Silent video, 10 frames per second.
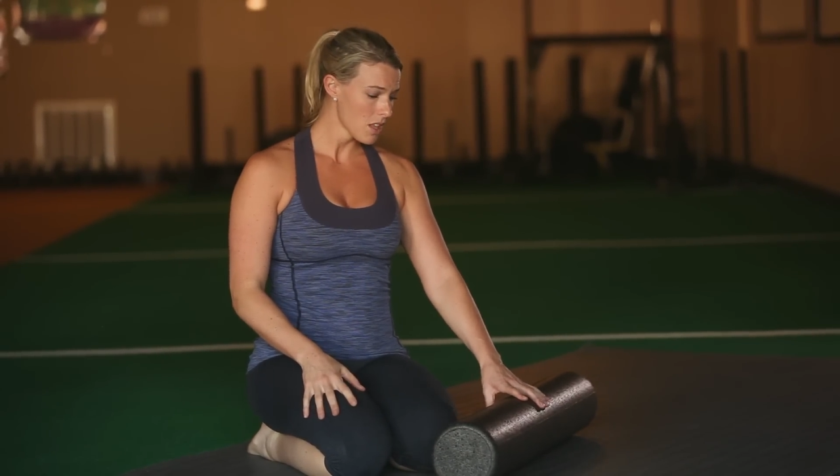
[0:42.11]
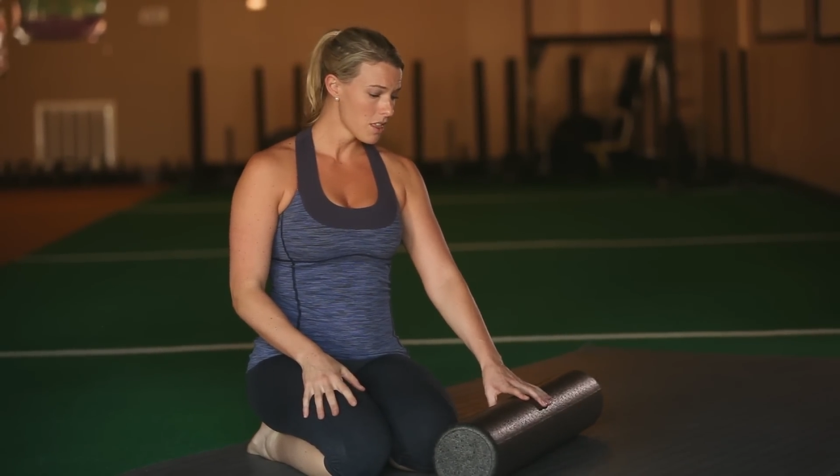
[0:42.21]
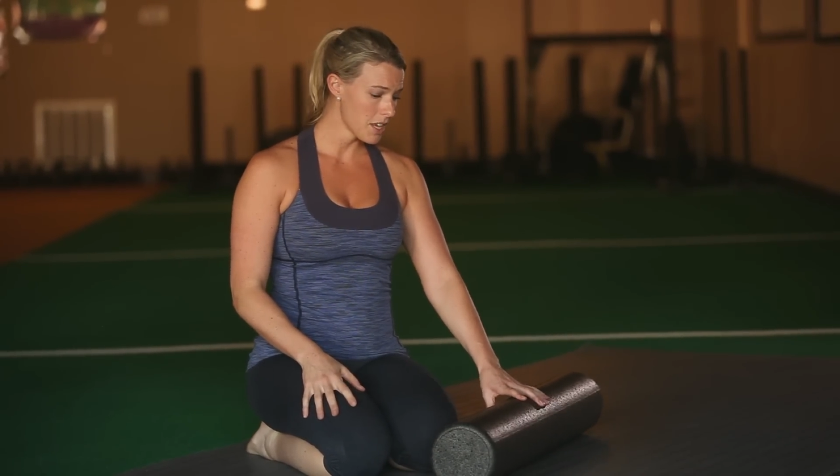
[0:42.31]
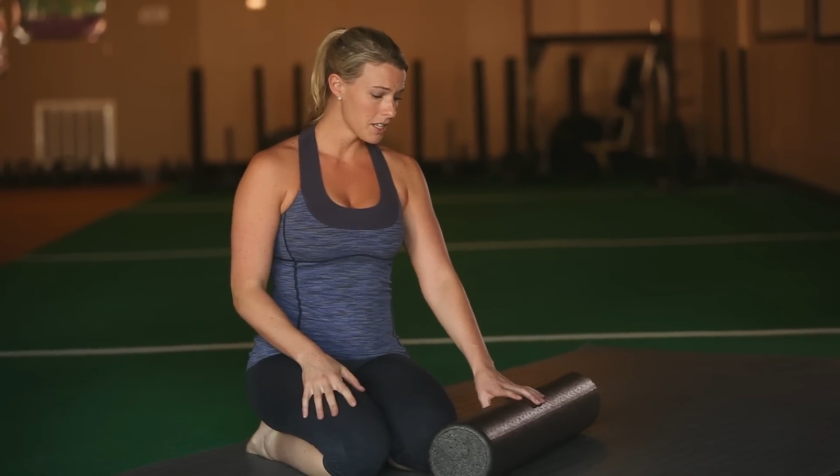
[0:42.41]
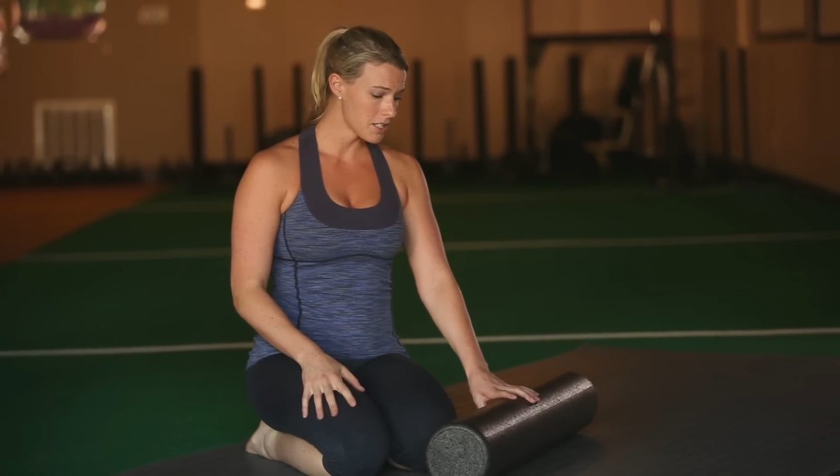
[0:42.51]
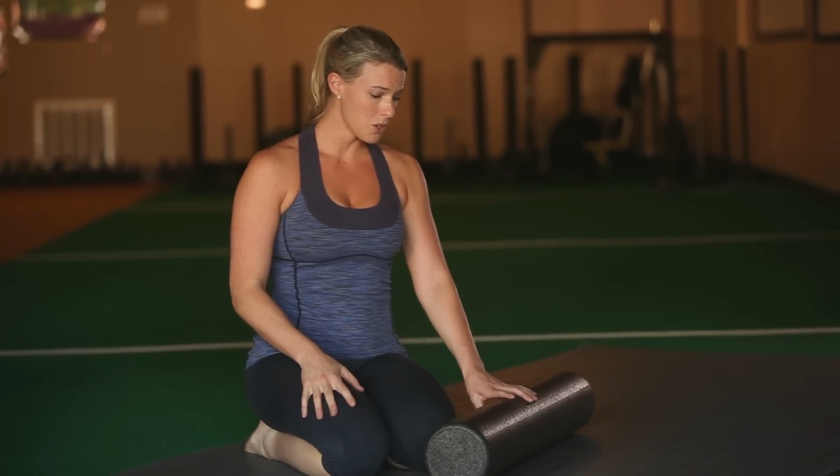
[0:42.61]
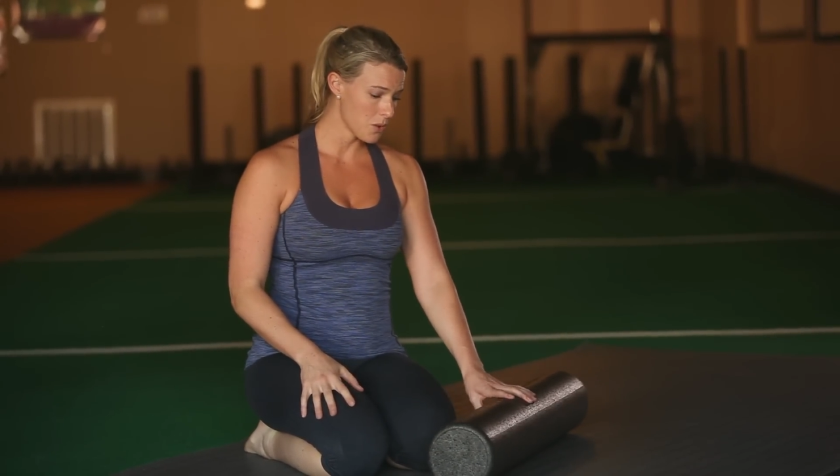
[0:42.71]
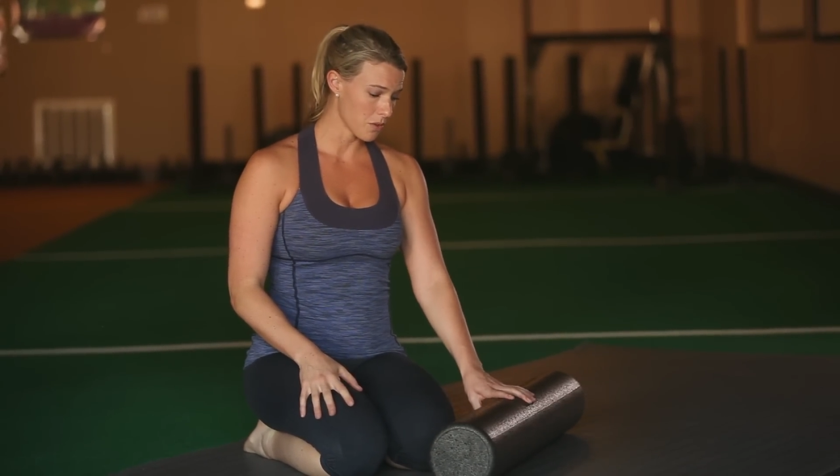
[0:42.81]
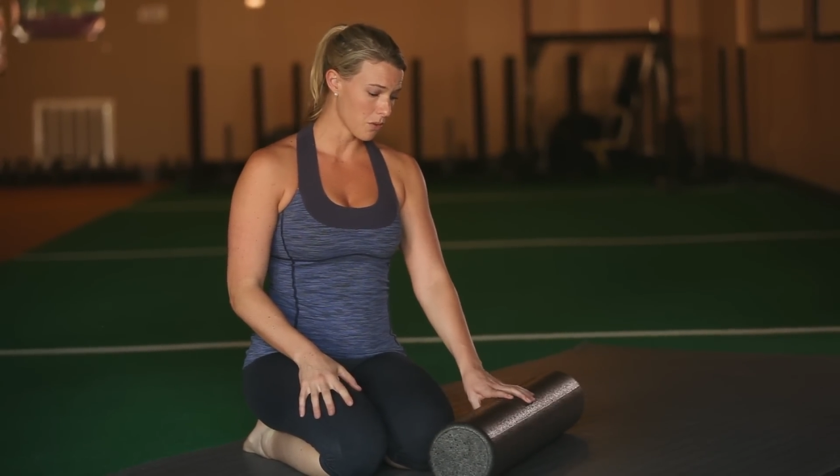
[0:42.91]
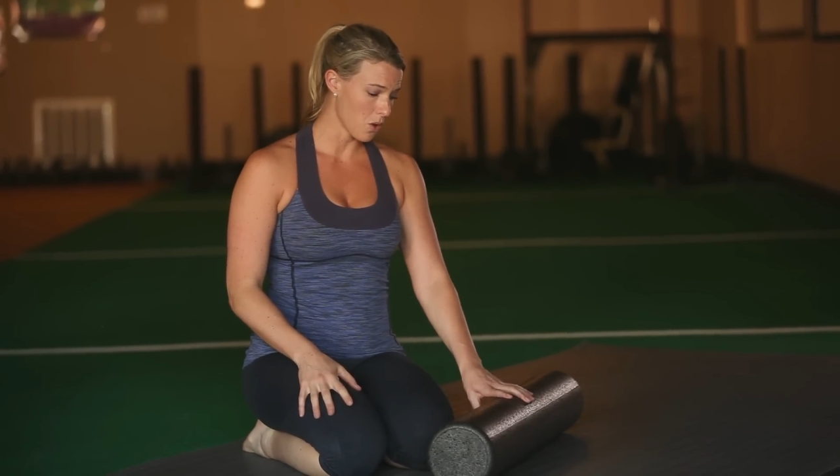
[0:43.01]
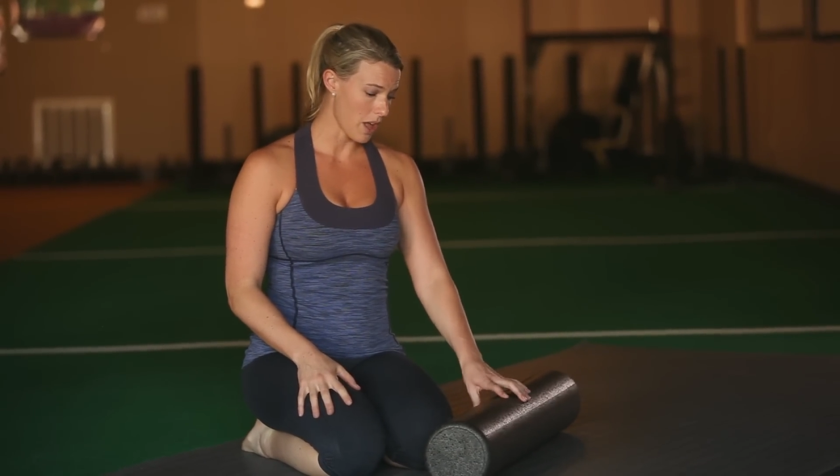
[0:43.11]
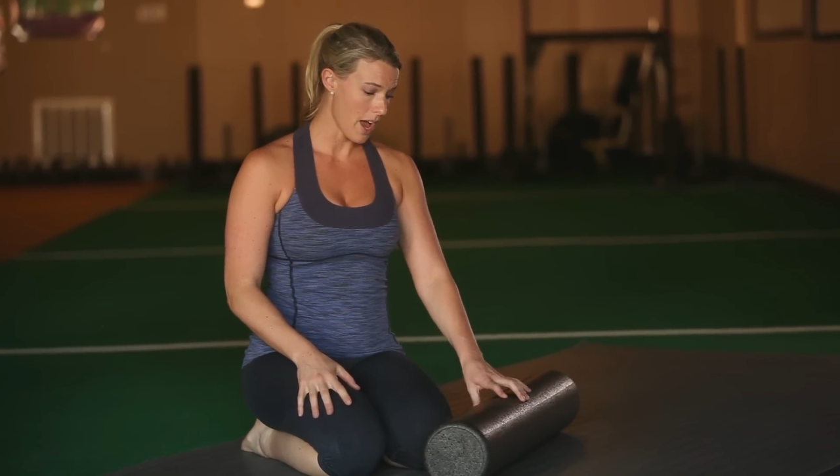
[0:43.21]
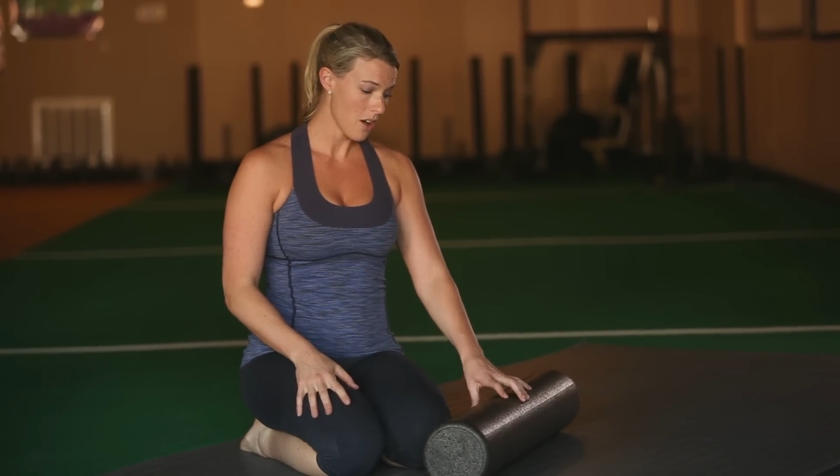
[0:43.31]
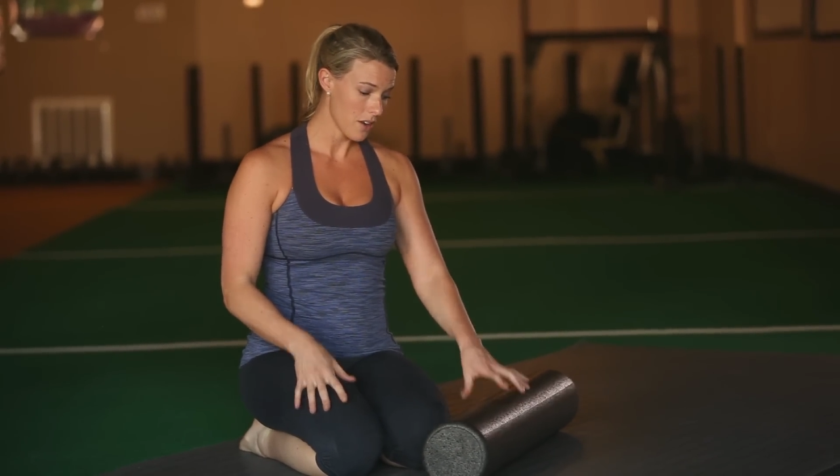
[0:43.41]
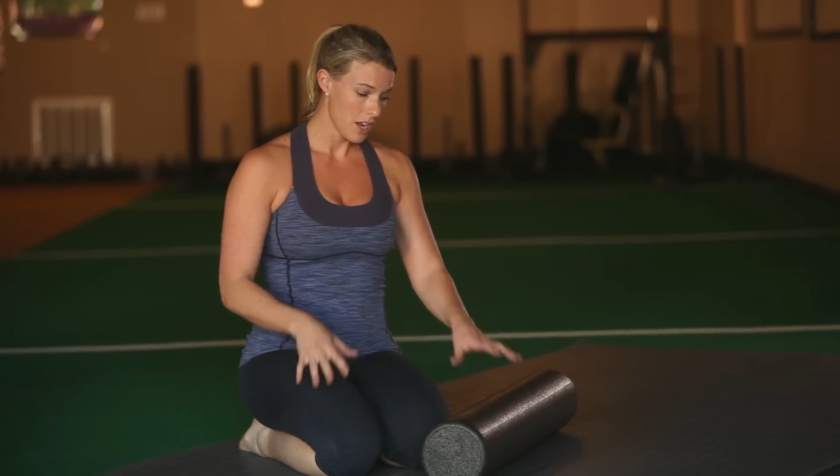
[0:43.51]
things that you can roll
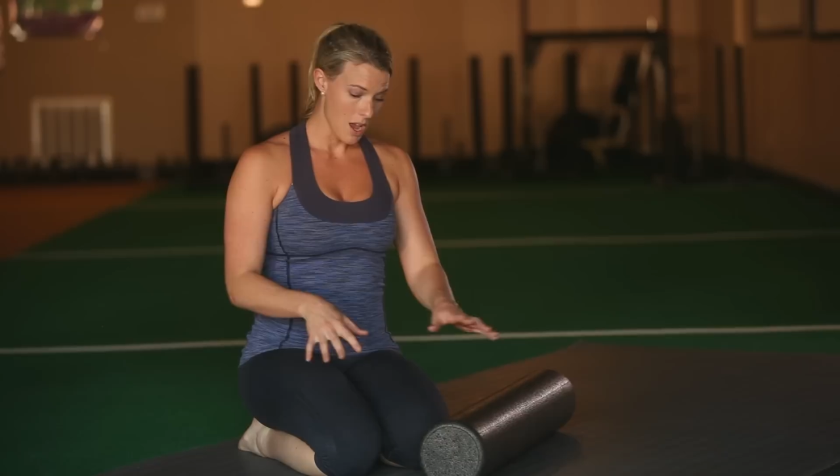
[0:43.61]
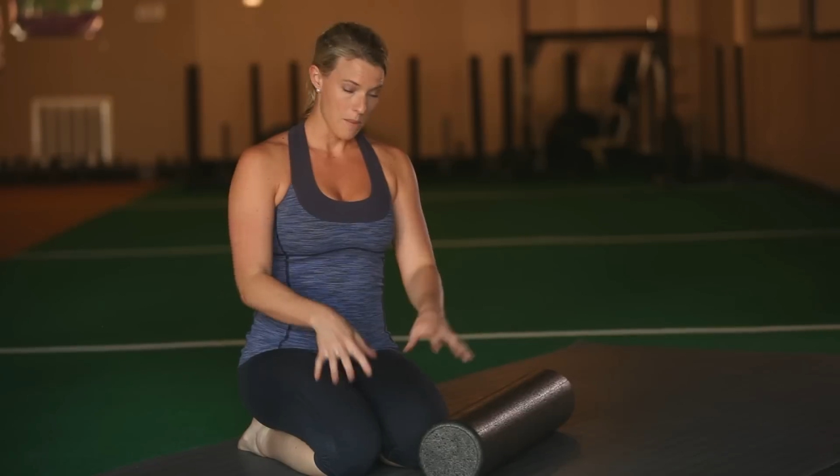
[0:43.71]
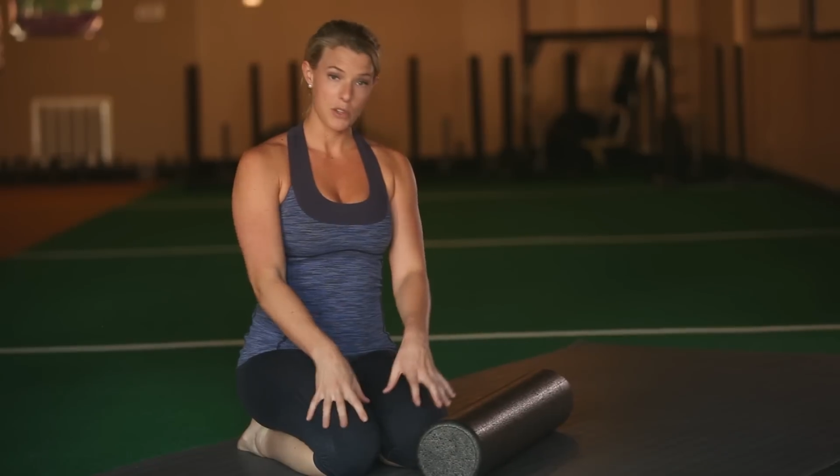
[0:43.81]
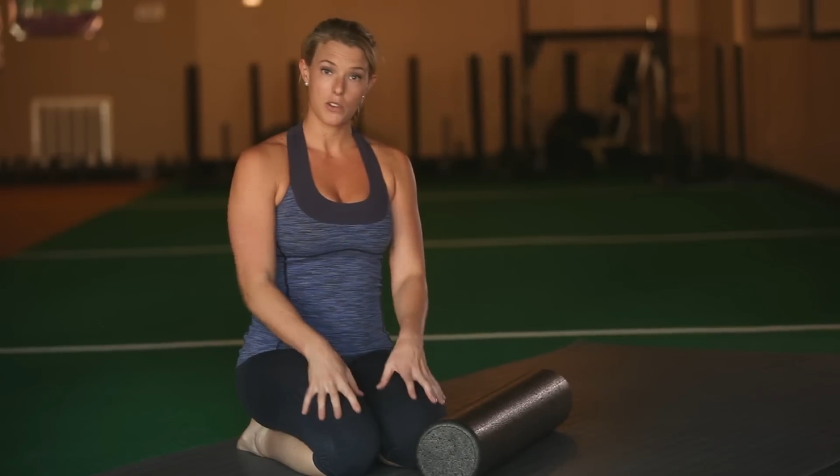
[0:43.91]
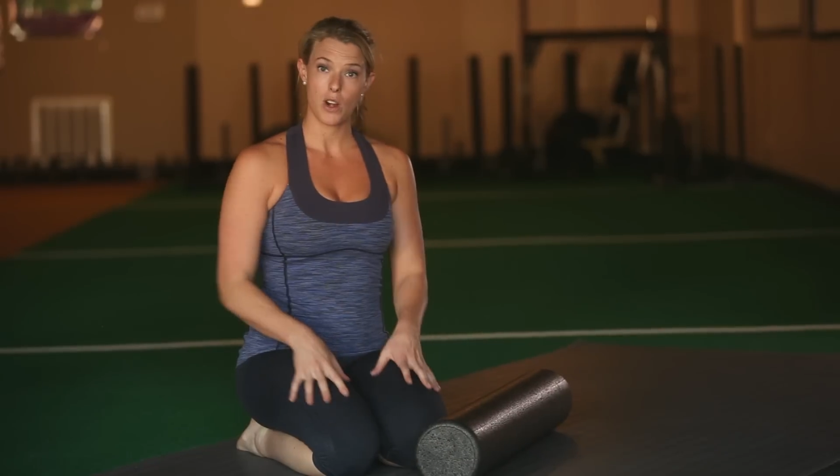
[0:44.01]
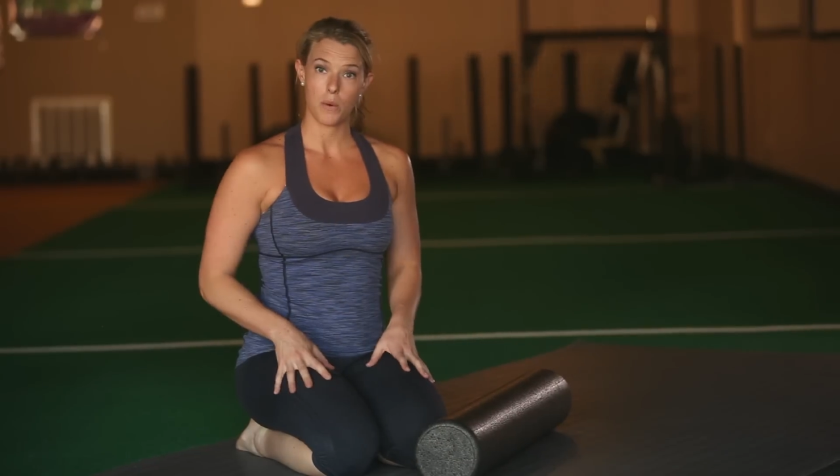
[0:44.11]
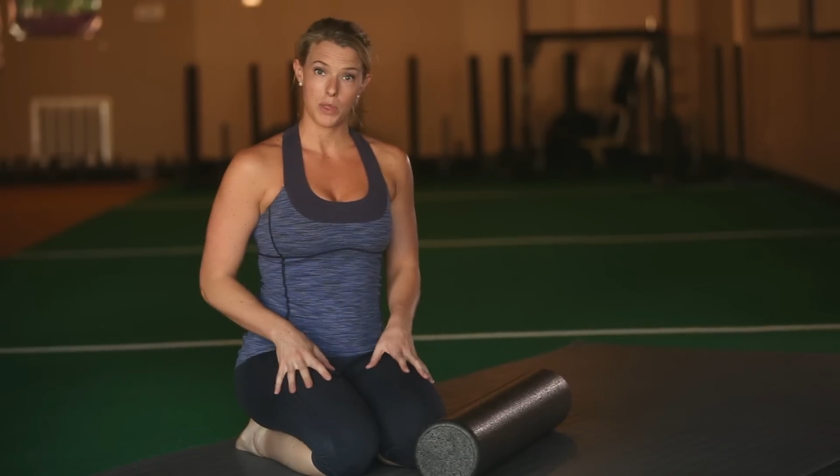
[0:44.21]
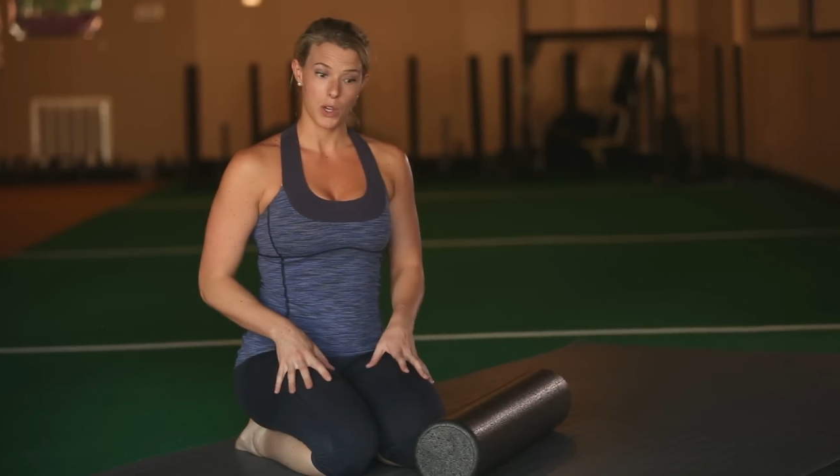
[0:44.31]
out. I'm going to start out with the